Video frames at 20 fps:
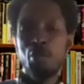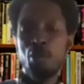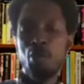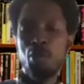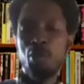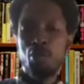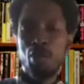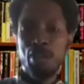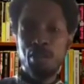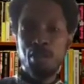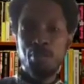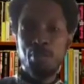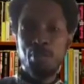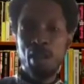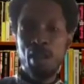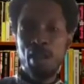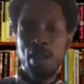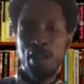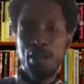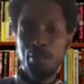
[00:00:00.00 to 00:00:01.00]
over
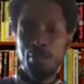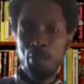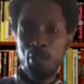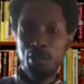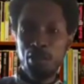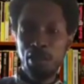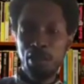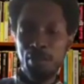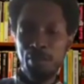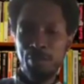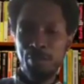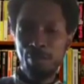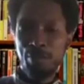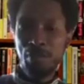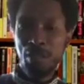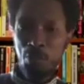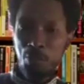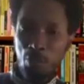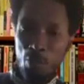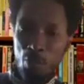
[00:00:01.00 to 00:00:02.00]
timber export.
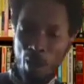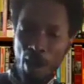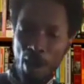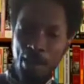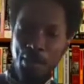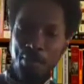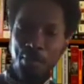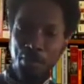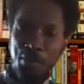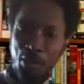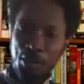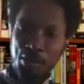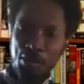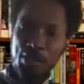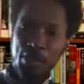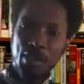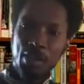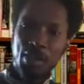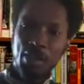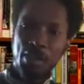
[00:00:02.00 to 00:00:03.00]
Why? Because
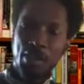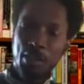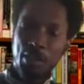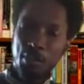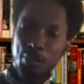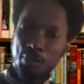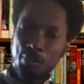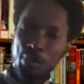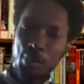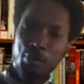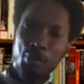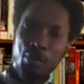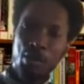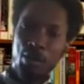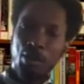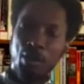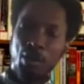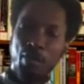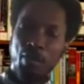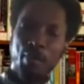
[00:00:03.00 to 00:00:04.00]
people in
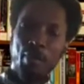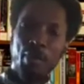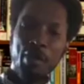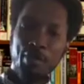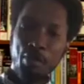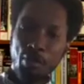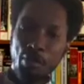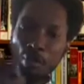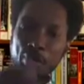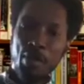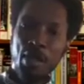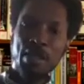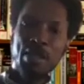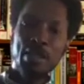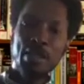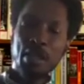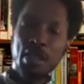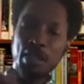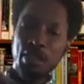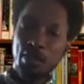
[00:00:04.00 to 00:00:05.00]
government, from the
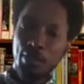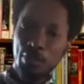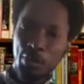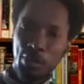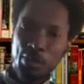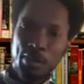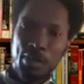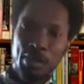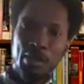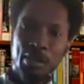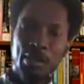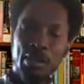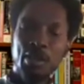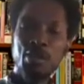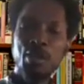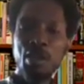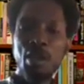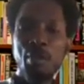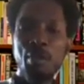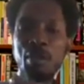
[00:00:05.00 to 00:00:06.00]
president to his
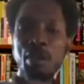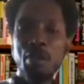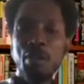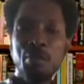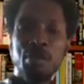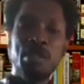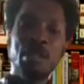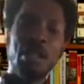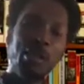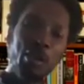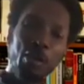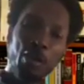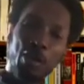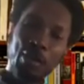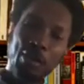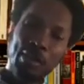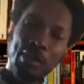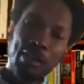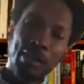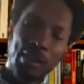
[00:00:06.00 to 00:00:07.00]
senior cabinet minister, they
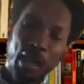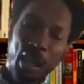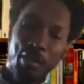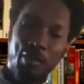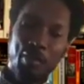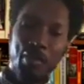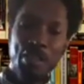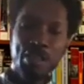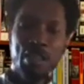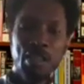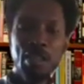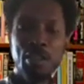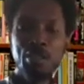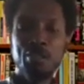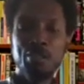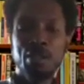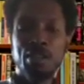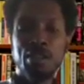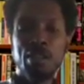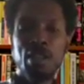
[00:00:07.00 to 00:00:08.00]
all have a vested
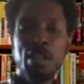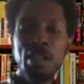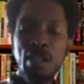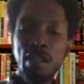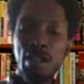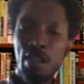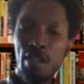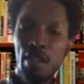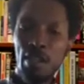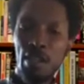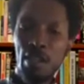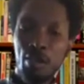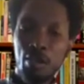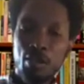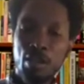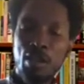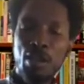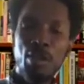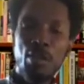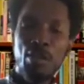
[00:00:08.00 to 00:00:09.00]
interest. The
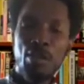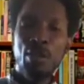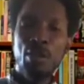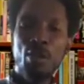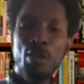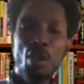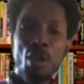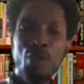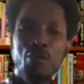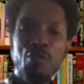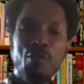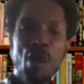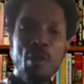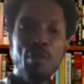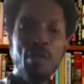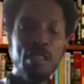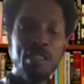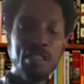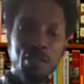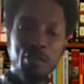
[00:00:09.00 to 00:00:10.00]
law firm
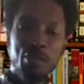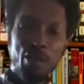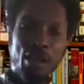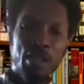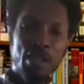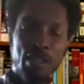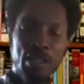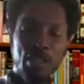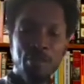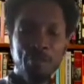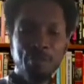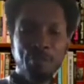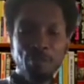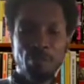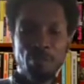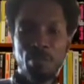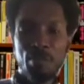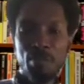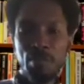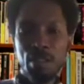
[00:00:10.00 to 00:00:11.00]
that's defending
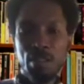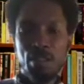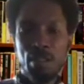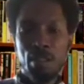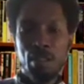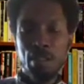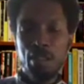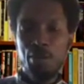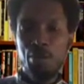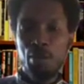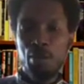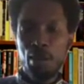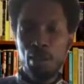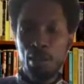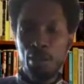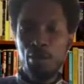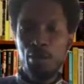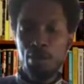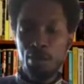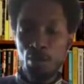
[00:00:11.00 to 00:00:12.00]

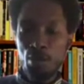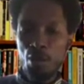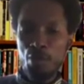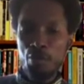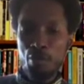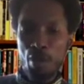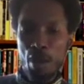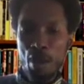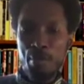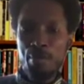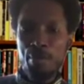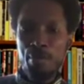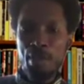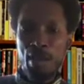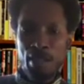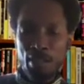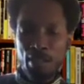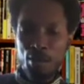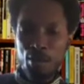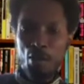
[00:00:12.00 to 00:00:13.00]
Leadway's law firm, and
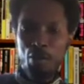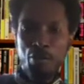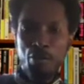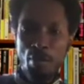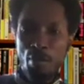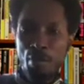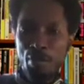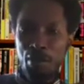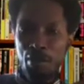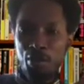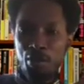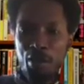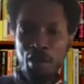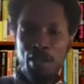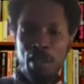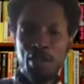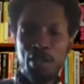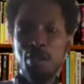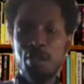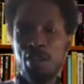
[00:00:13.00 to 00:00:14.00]
the law firm of the current
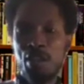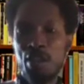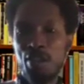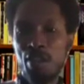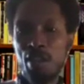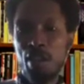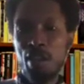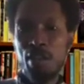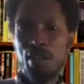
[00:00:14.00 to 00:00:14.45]
attorney general.